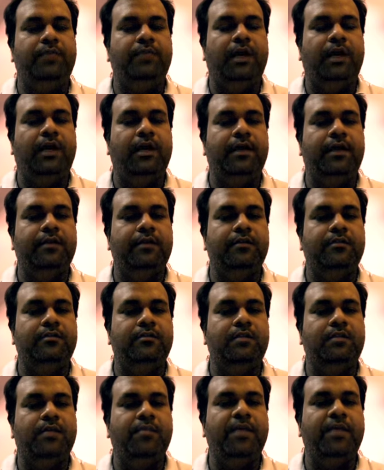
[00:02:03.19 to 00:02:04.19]
by
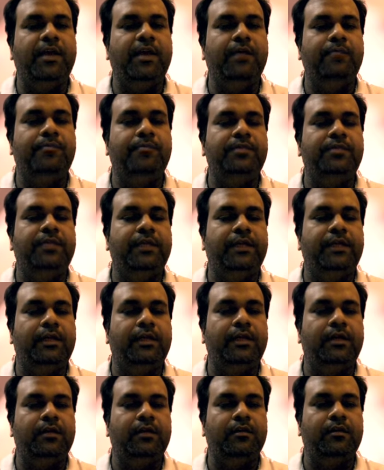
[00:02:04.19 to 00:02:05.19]
summing up
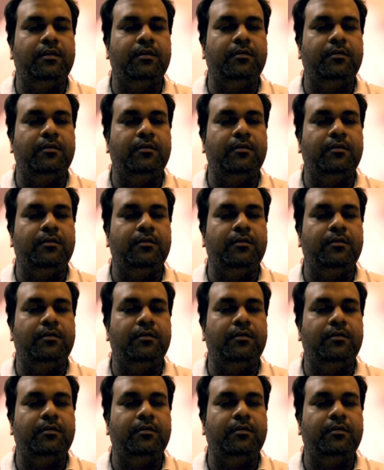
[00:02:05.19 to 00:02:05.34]
the